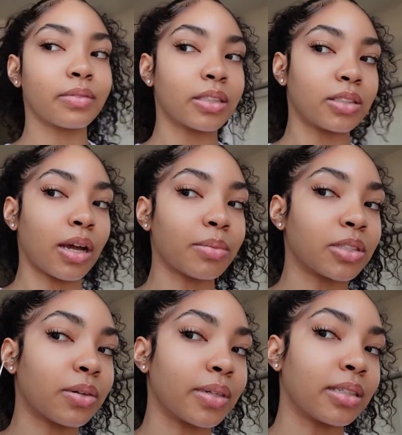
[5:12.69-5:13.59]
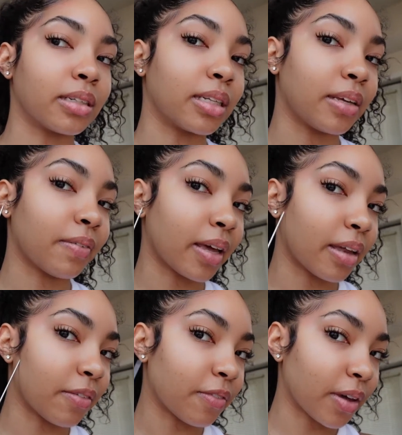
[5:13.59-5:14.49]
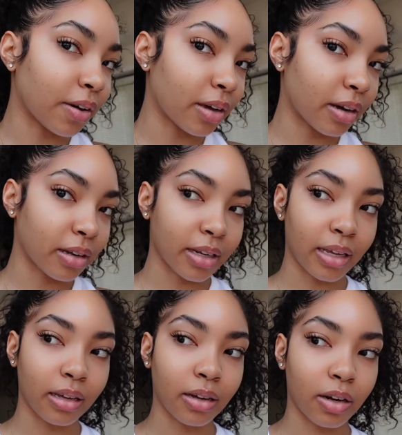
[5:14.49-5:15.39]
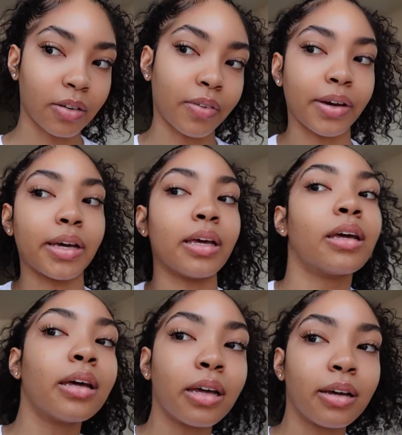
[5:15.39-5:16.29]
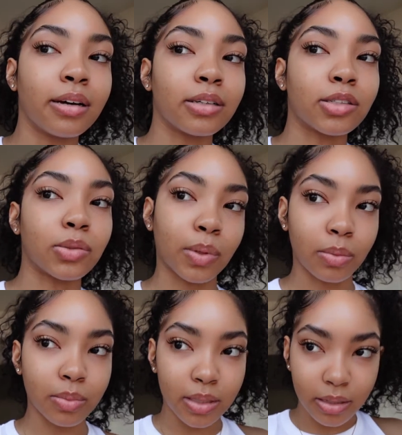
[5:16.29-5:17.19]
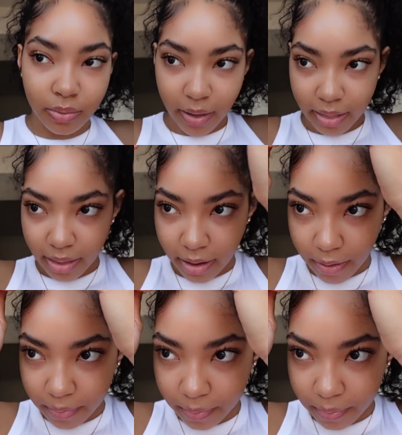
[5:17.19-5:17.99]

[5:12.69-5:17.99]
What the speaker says: So I'm just going to leave it very curly or very swooped right there.